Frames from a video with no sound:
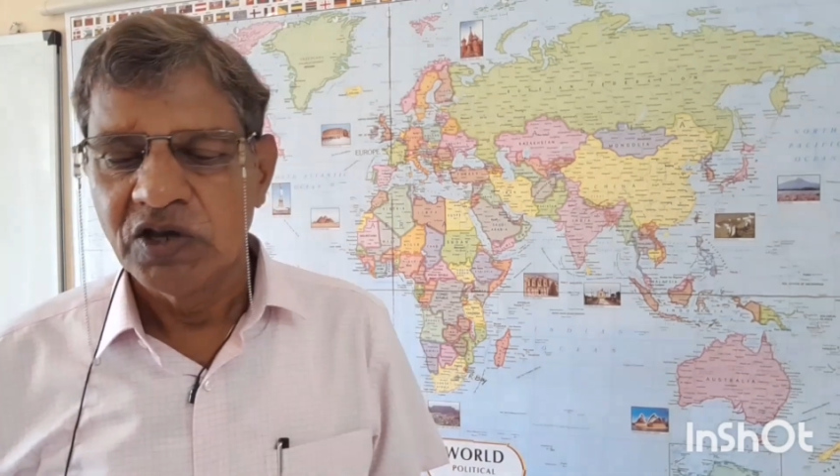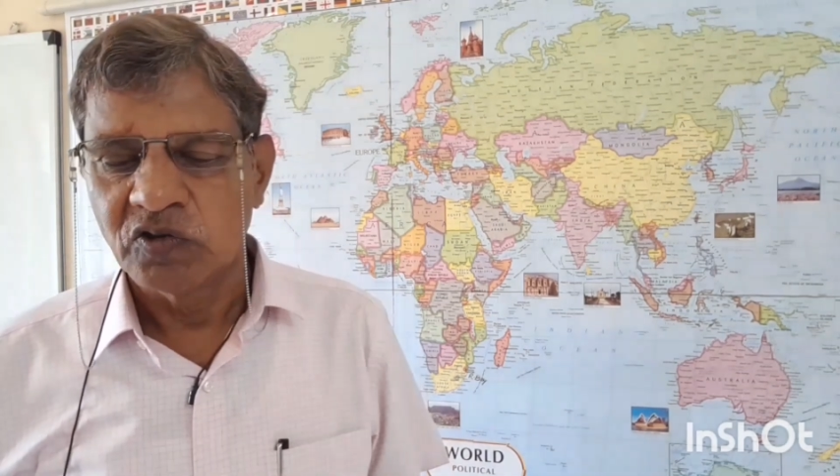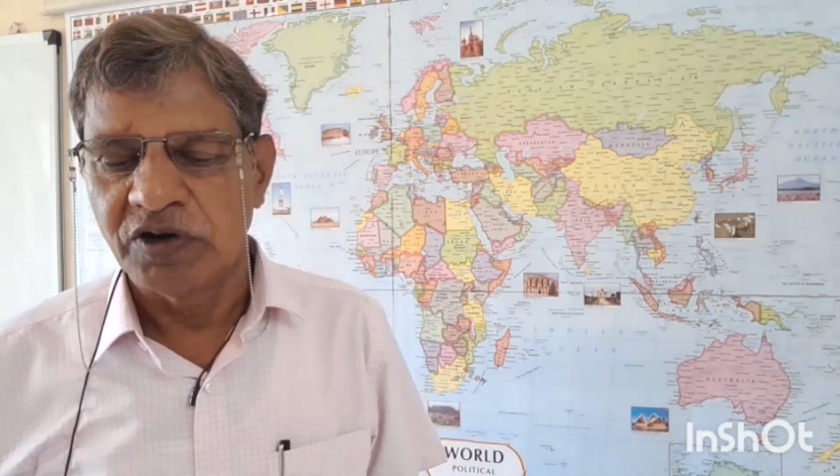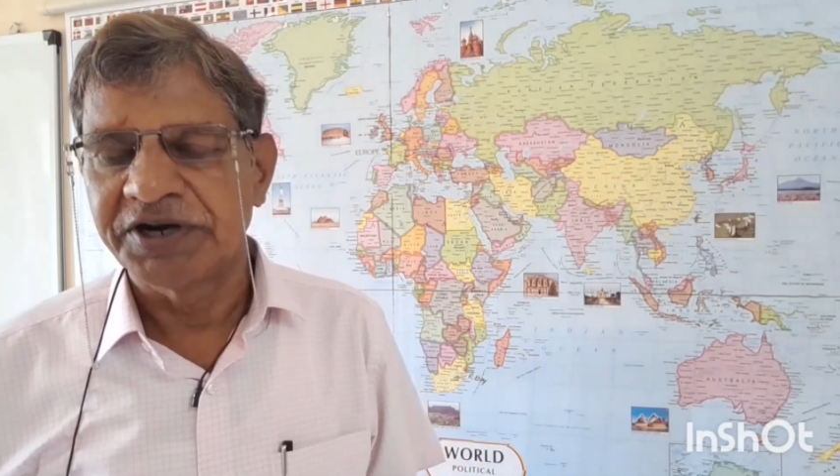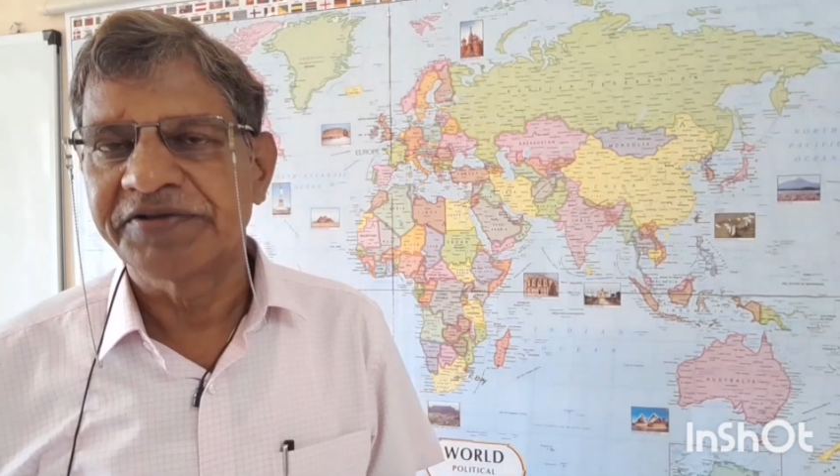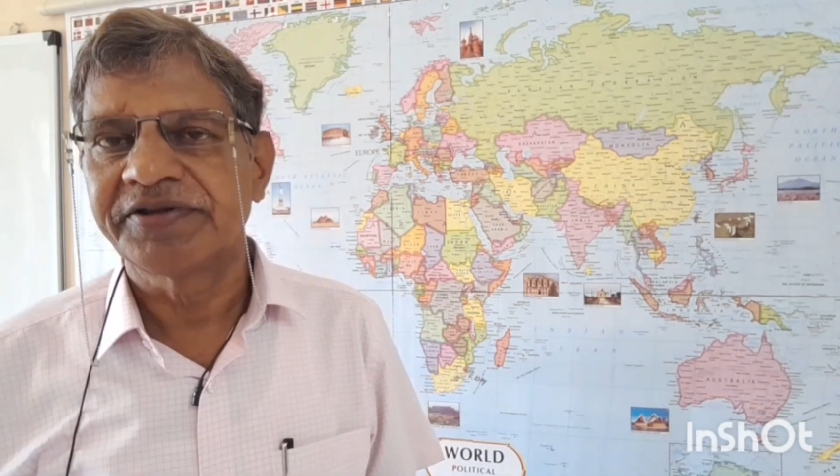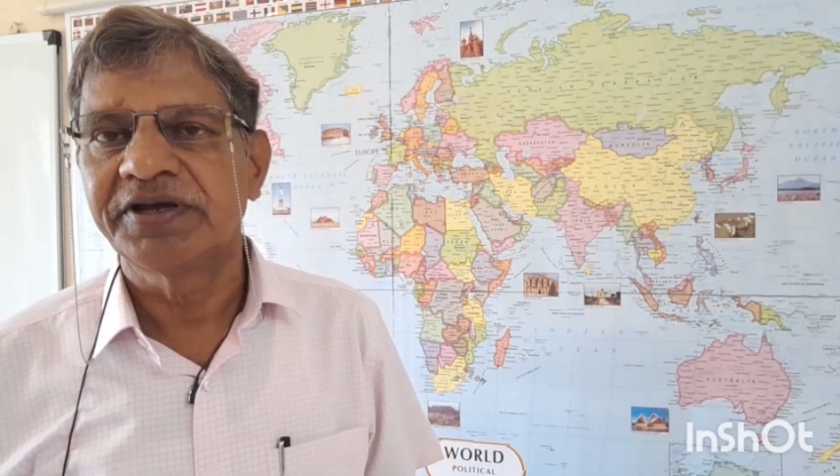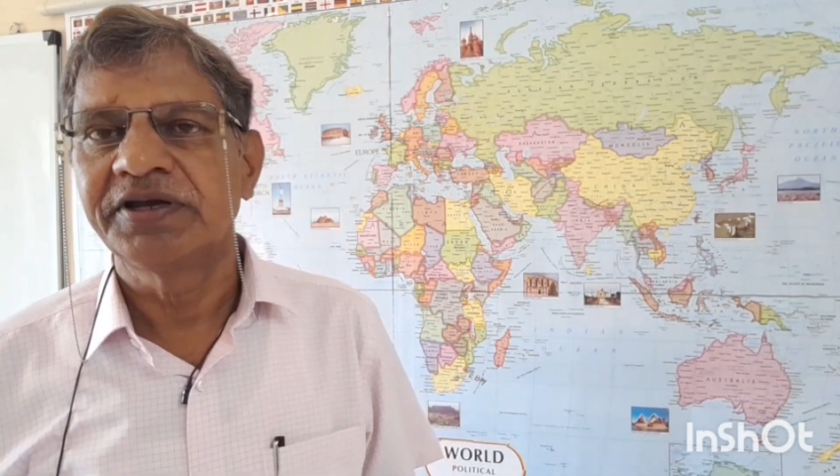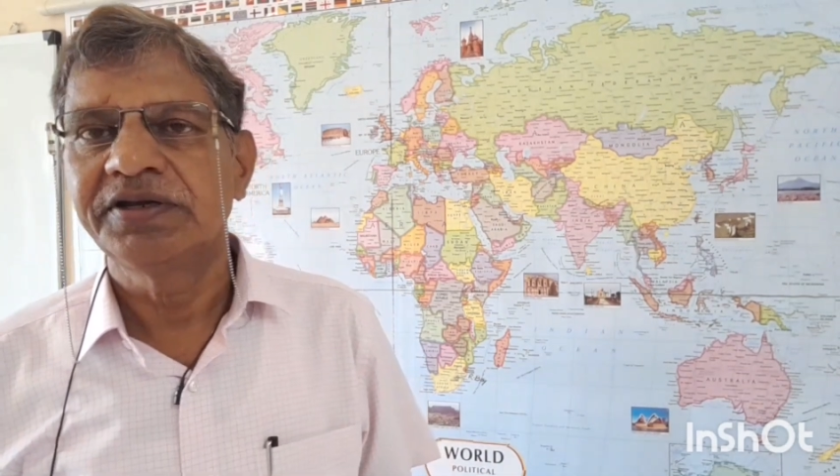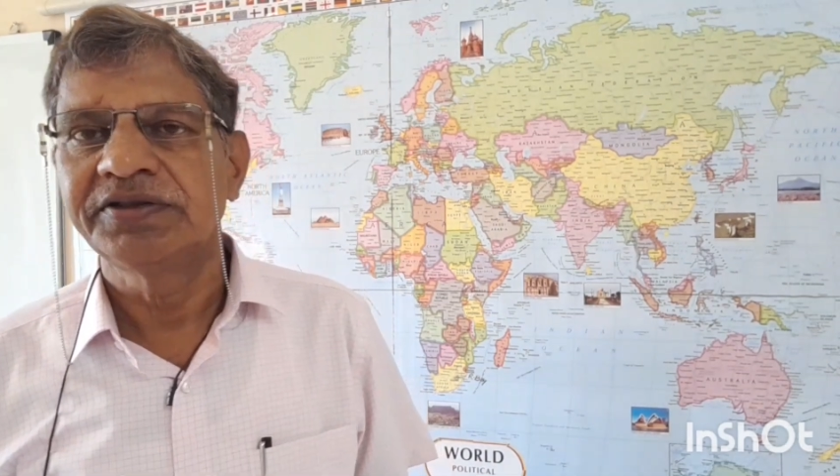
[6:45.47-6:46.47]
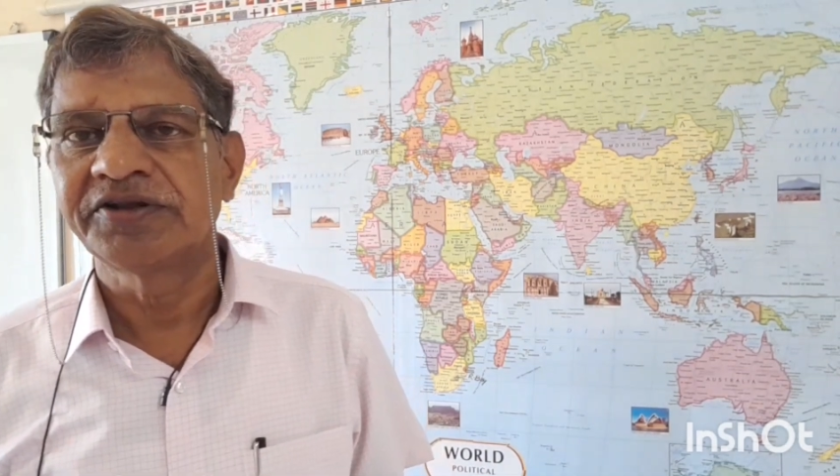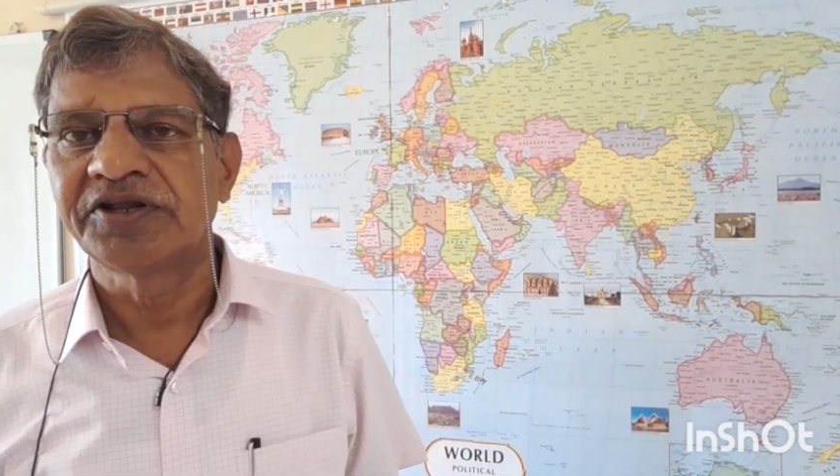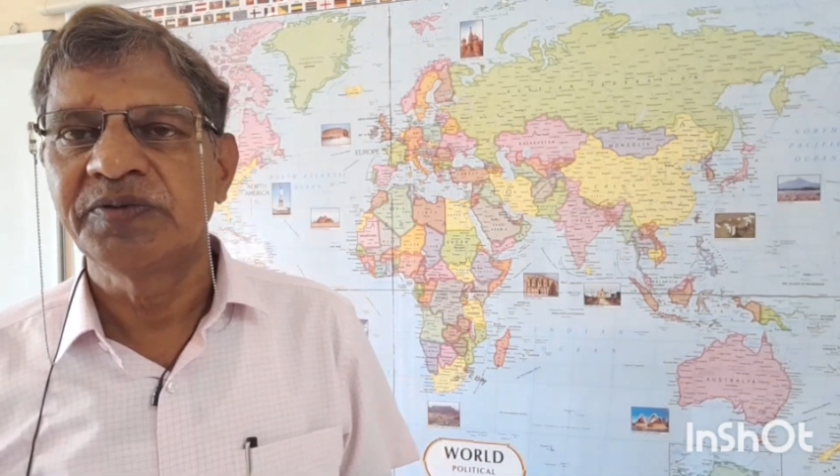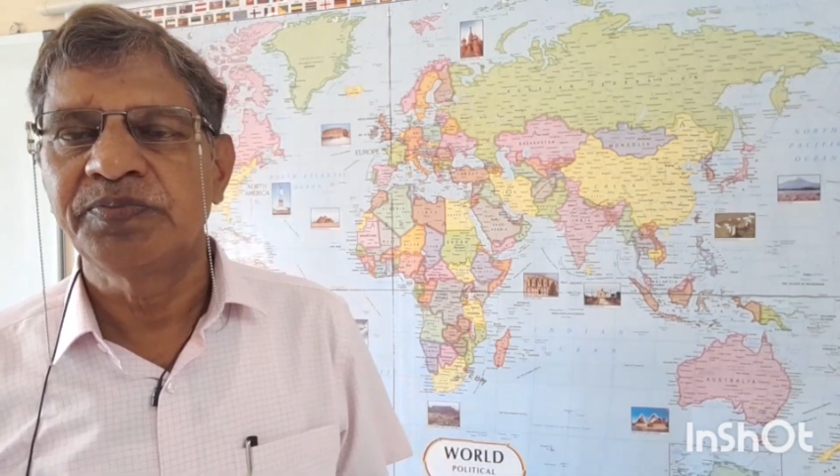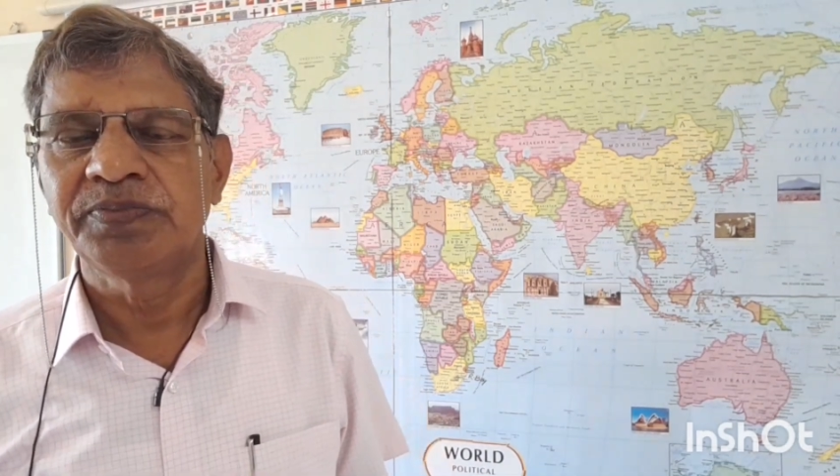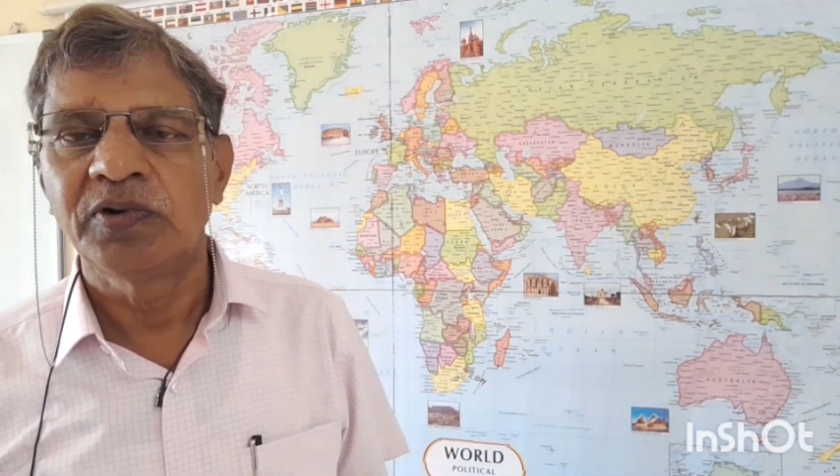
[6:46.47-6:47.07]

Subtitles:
So let us say the ship